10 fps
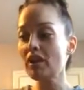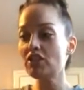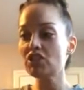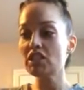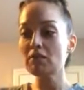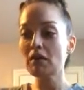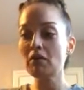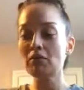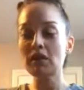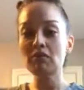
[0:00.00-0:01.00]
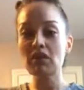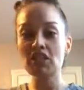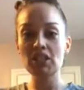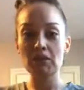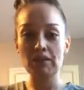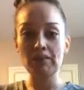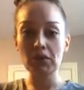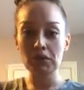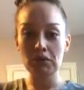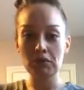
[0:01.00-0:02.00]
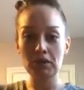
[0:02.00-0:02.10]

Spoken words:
It's just about rearranging my food,